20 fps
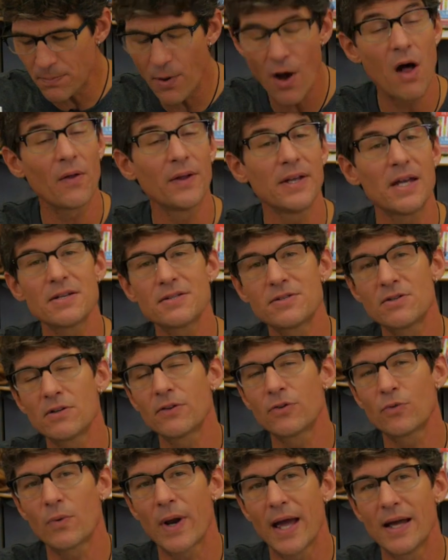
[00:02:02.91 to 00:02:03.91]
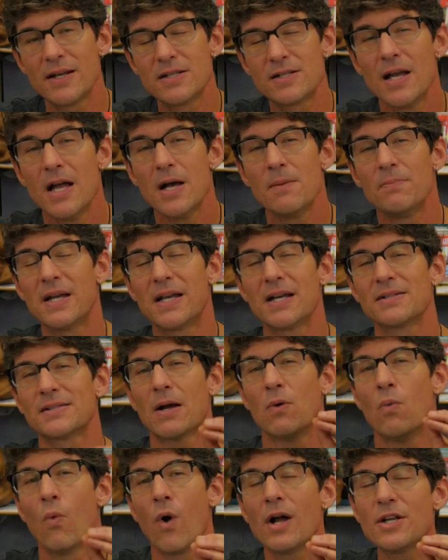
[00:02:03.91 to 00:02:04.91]
polyester threads because
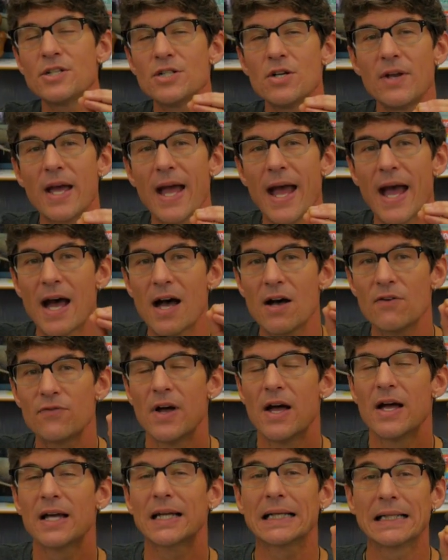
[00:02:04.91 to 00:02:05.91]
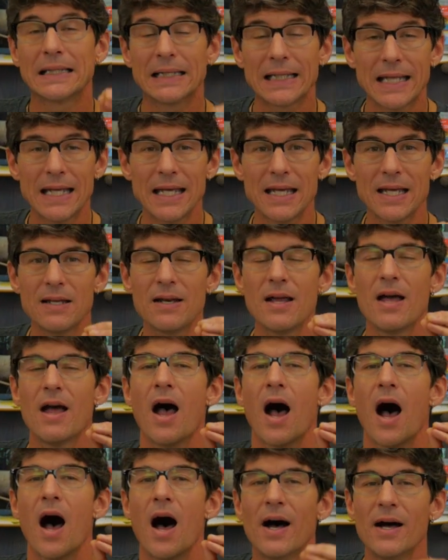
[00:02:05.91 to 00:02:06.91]
I want you to have clean,
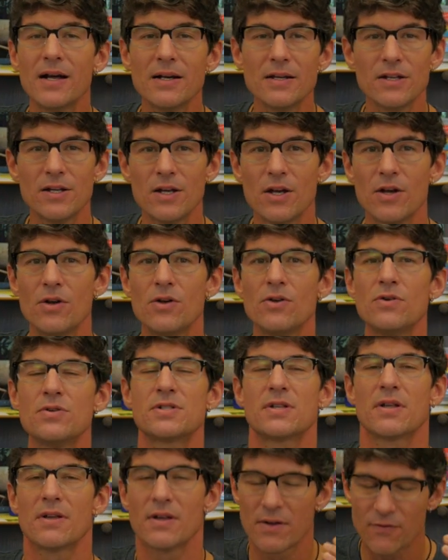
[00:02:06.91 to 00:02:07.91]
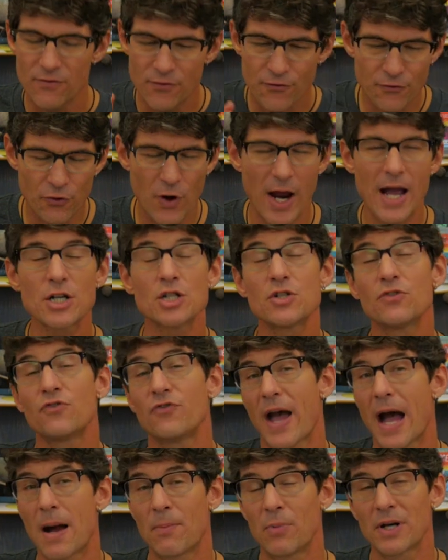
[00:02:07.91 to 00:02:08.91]
unused fresh
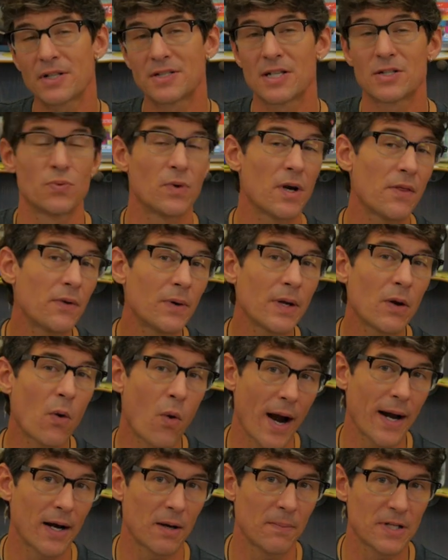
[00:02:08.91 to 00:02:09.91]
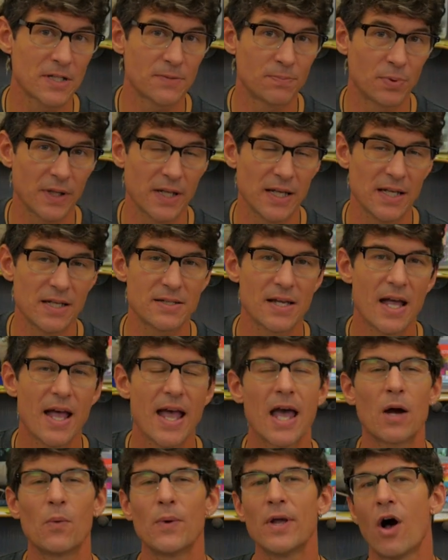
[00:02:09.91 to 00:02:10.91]
fabrics. That's one of the requirements, please.
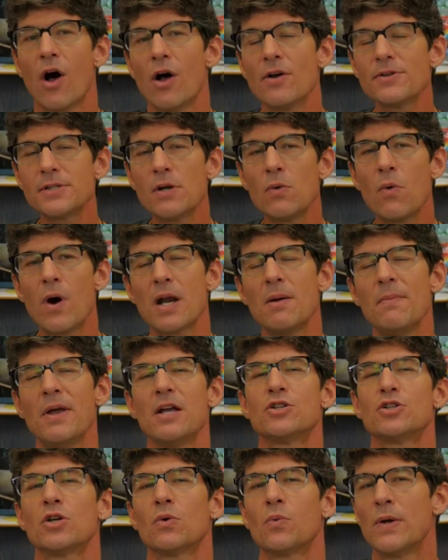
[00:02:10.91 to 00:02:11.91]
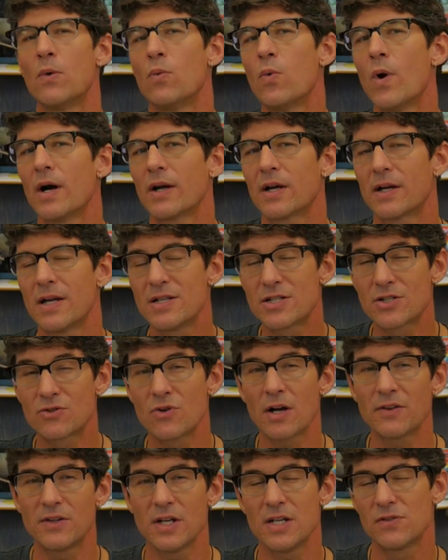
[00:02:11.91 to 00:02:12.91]
And we also want to make sure we
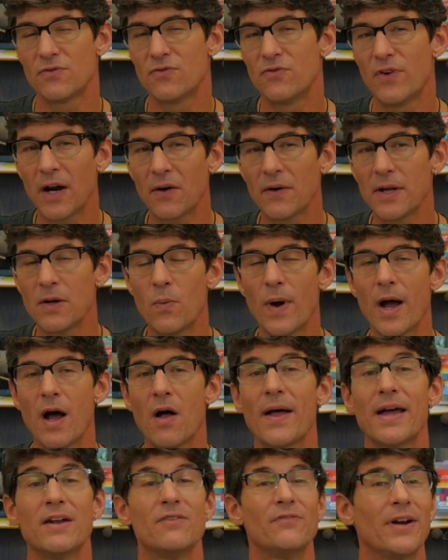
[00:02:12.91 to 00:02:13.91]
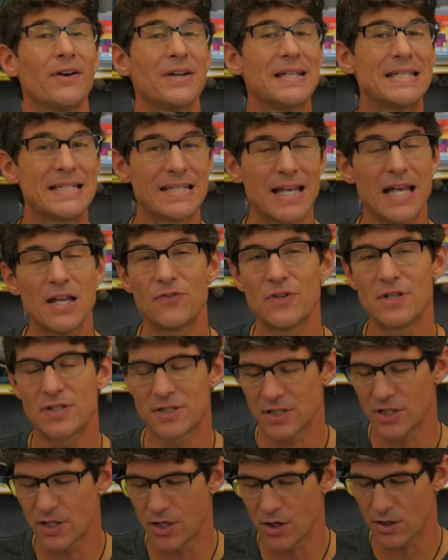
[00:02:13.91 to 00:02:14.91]
construct these very well and very safe and
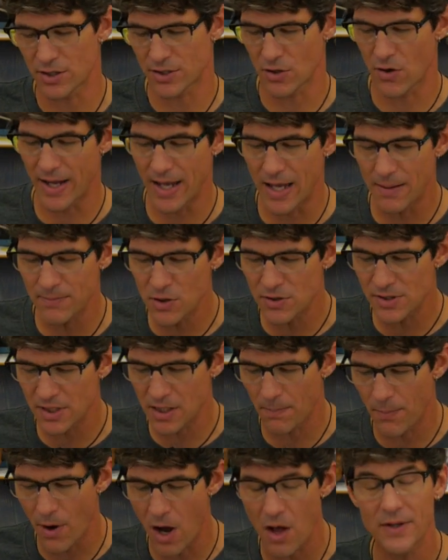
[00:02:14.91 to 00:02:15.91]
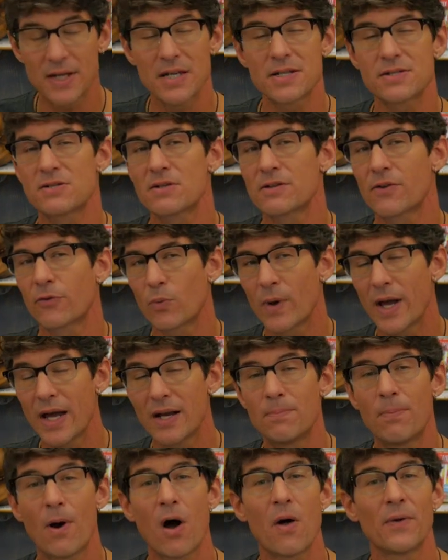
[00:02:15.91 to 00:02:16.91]
secure. So I am using a polyester
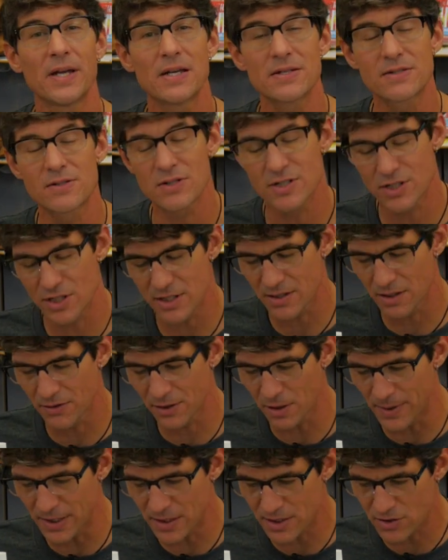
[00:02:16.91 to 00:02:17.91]
thread. Polyester is just a little bit